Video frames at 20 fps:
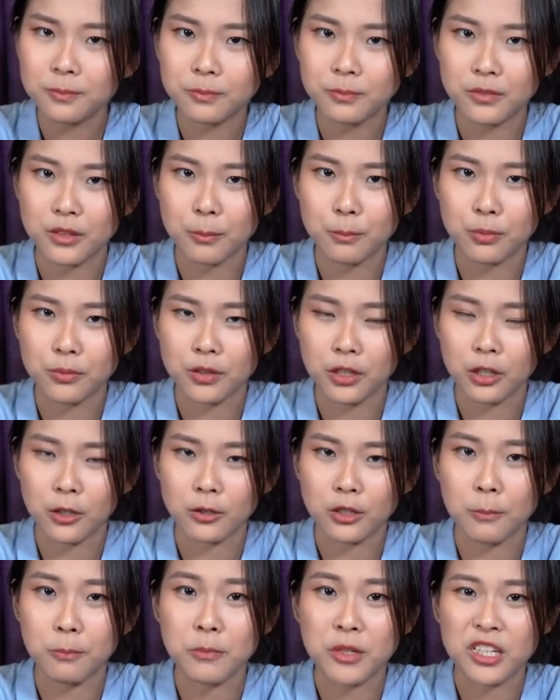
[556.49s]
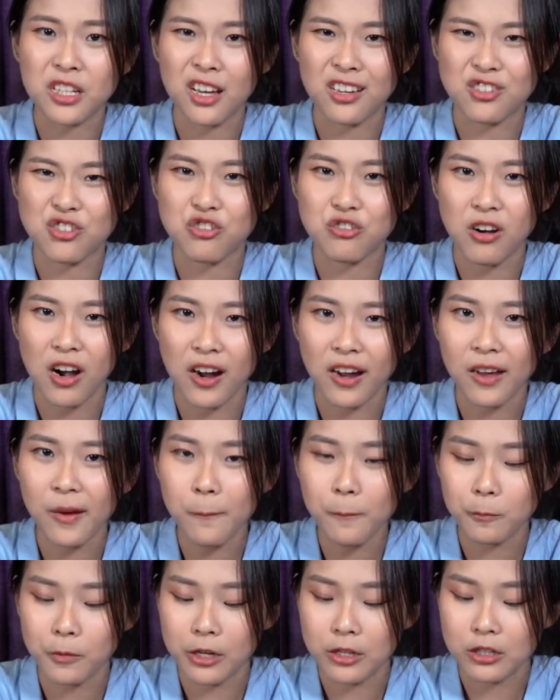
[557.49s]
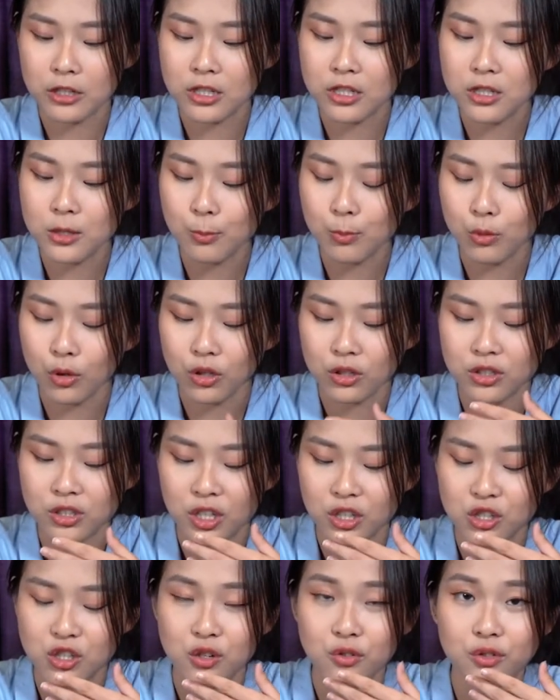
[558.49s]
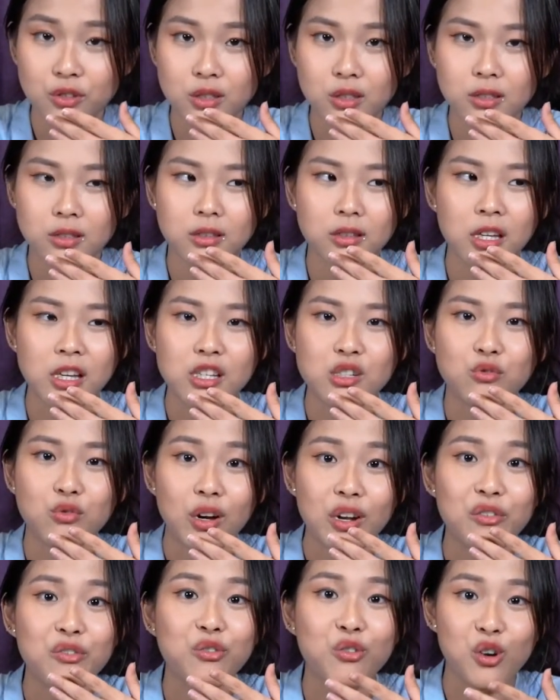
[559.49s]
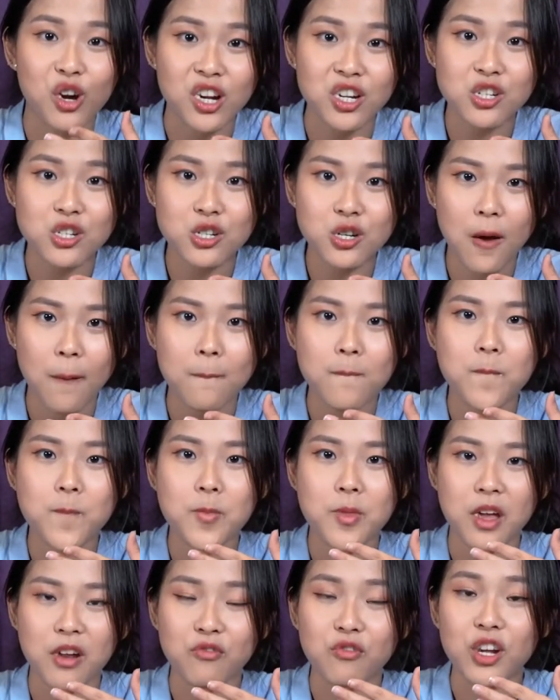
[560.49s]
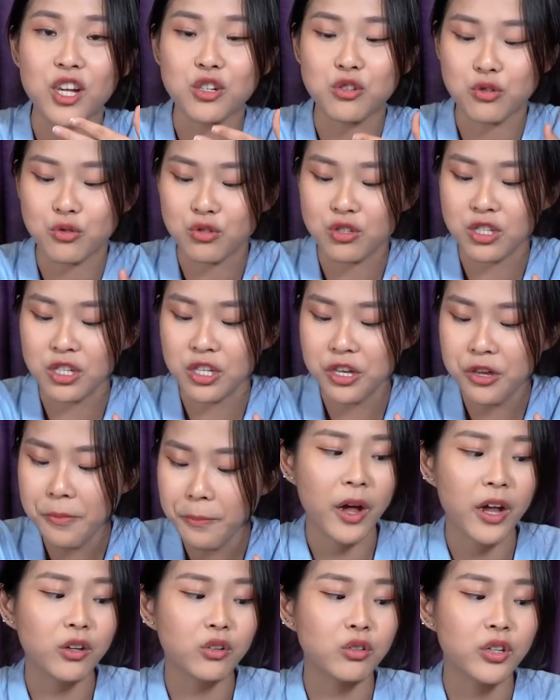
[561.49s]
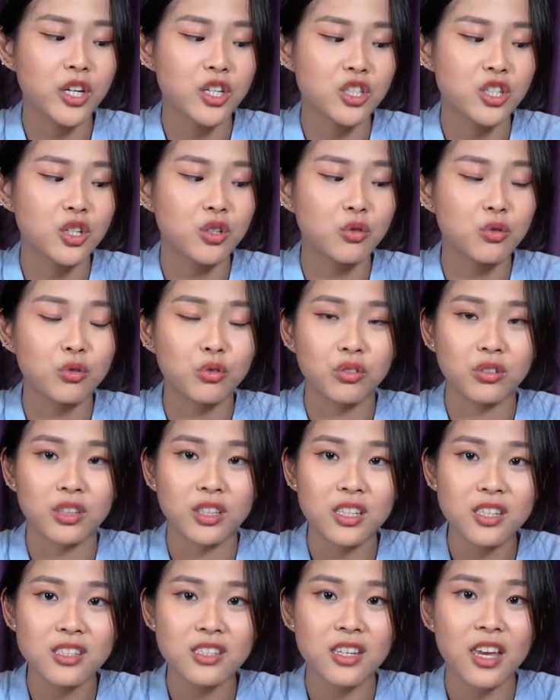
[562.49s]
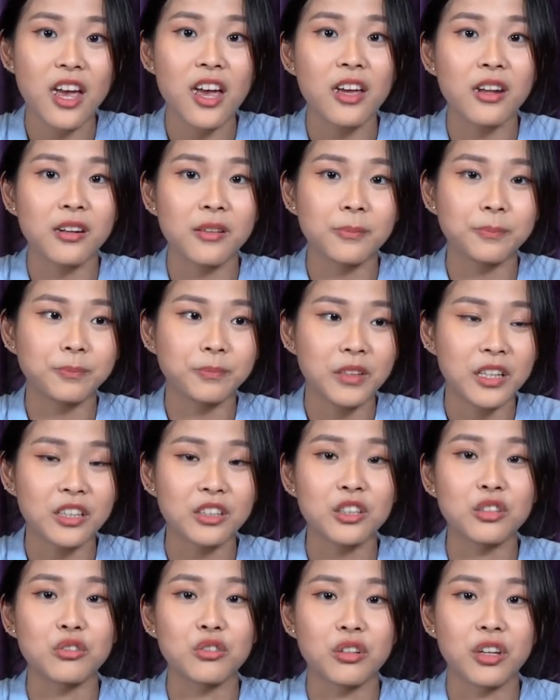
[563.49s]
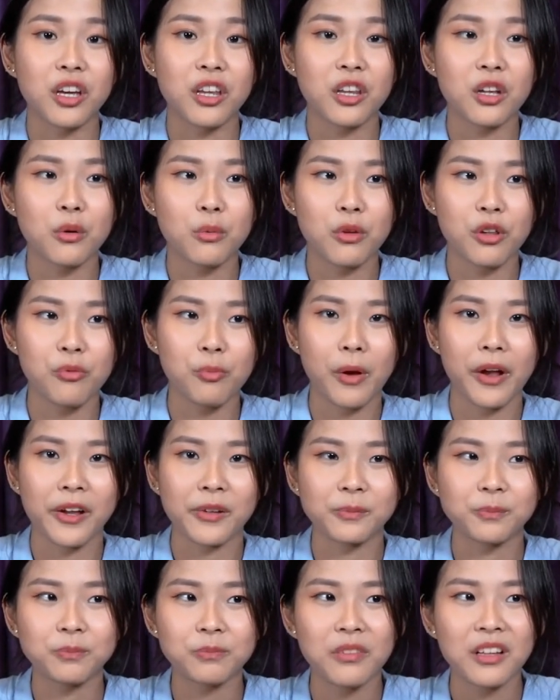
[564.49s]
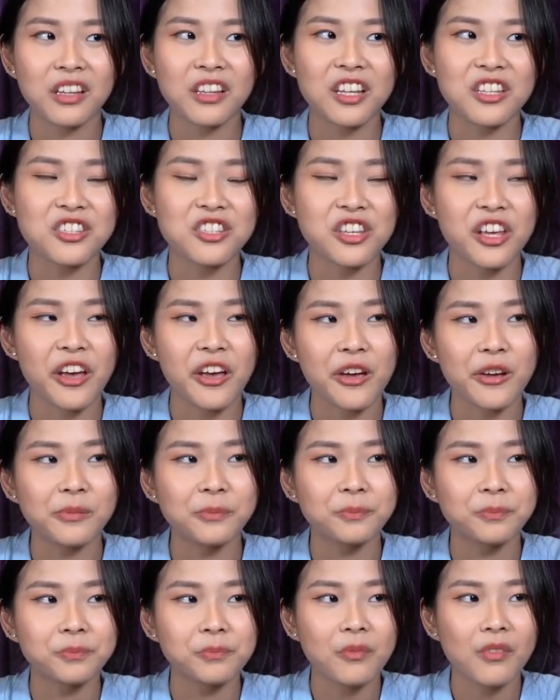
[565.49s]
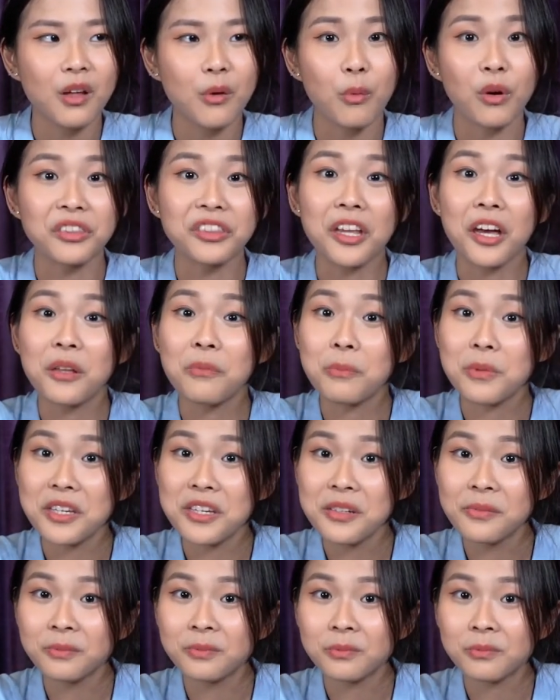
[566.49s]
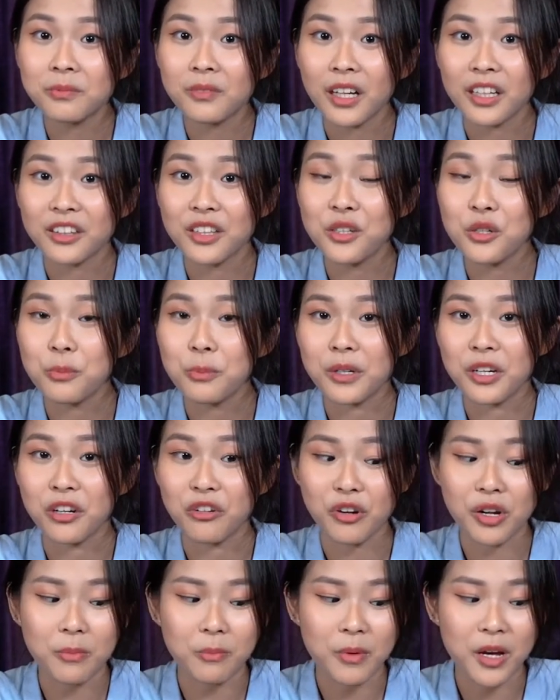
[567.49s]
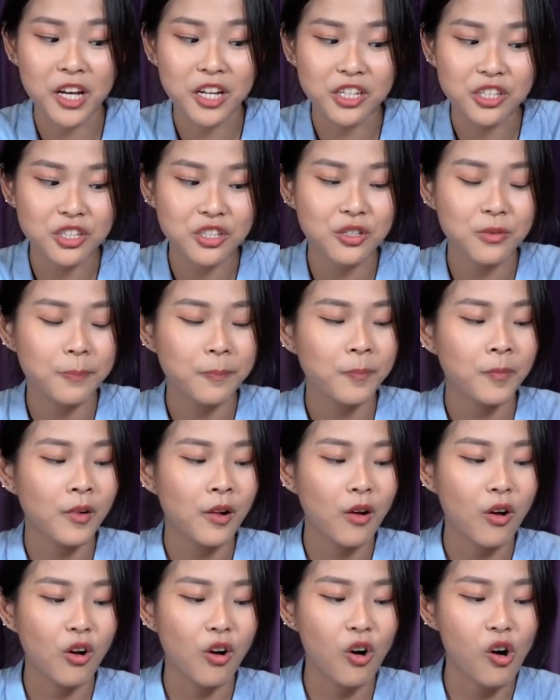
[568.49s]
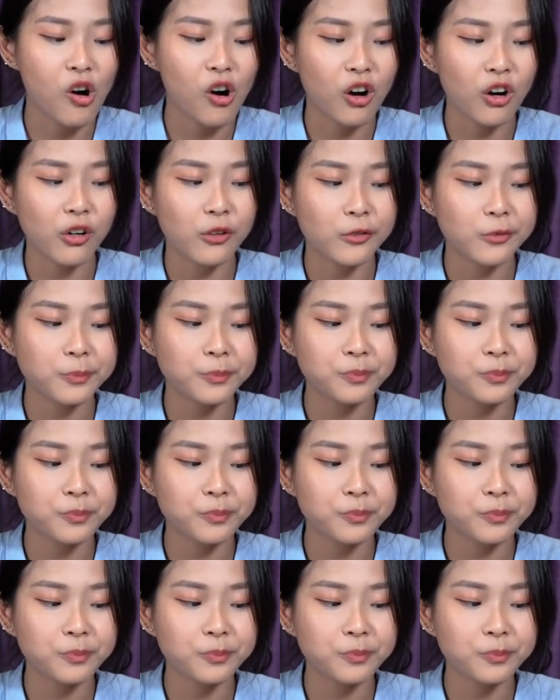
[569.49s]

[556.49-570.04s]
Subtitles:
the meat are dry, but this prawn is actually tastes very fresh and very juicy. I could actually cook this and eat it together with my, let's say, wonton mee. I think it would be a great match. Or